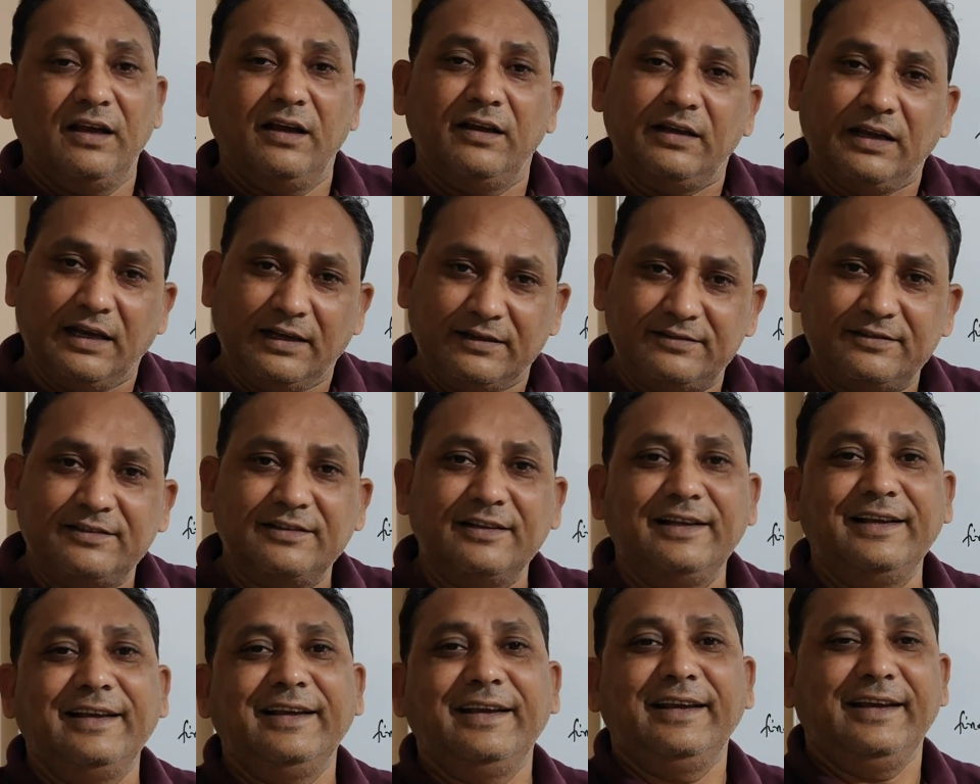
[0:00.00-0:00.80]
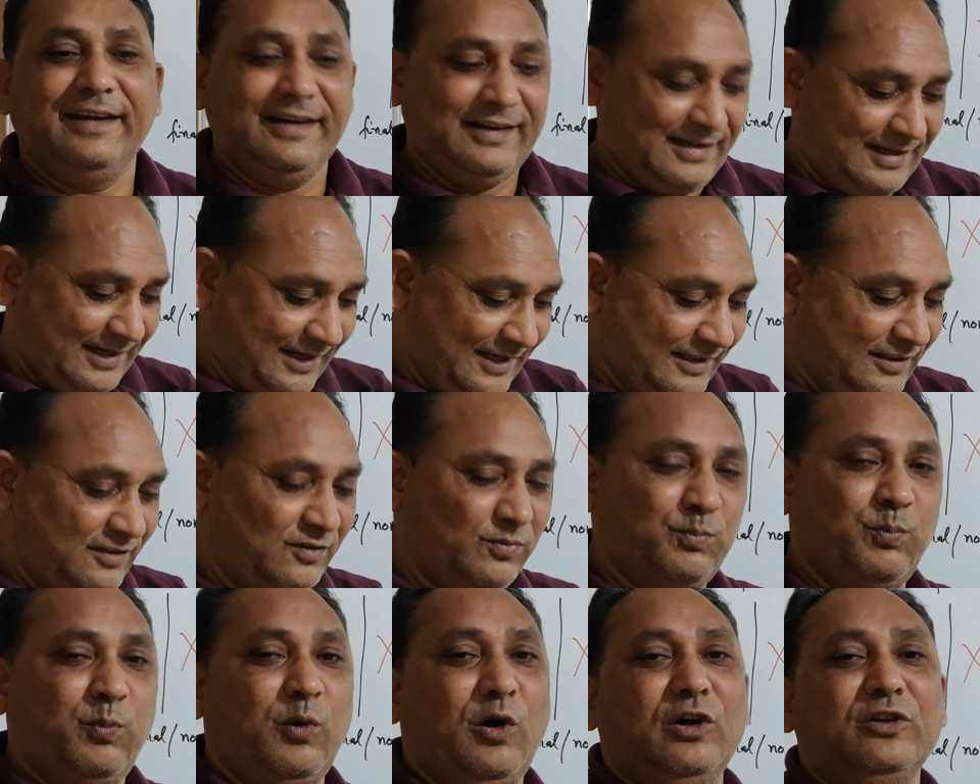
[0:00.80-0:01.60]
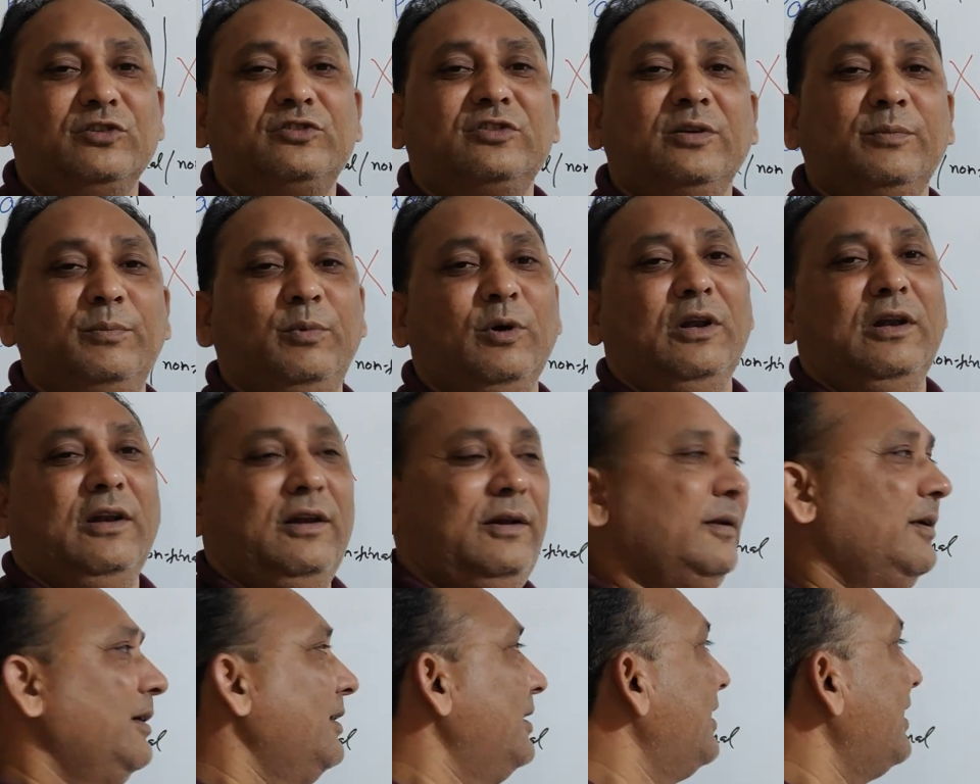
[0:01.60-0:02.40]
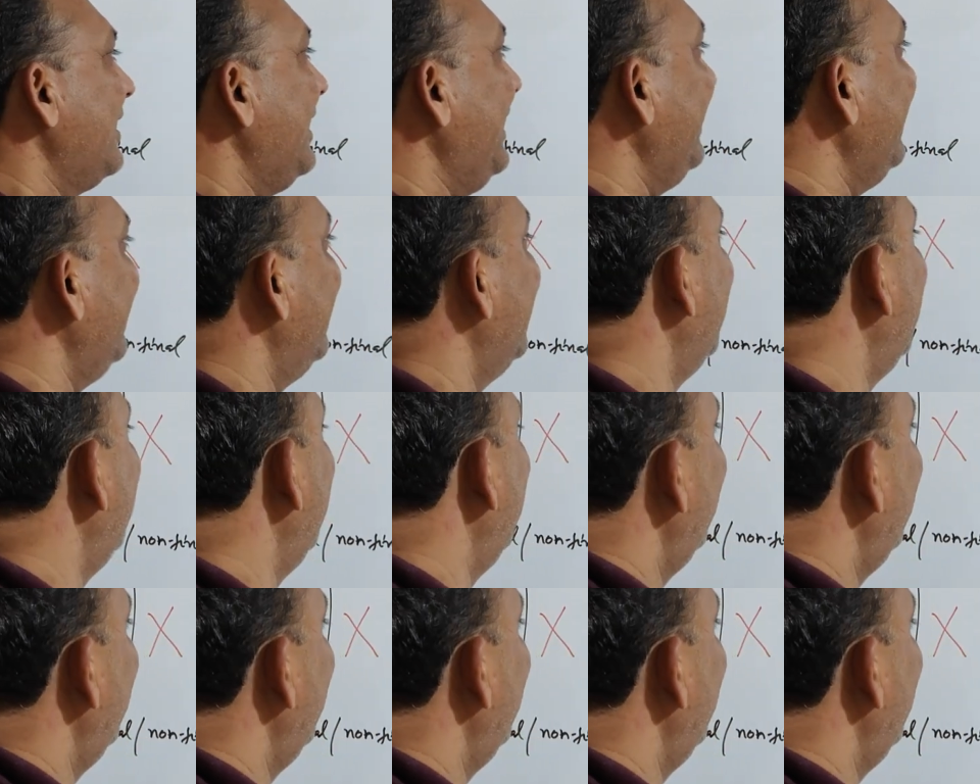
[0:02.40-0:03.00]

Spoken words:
Yes, it is possible, right?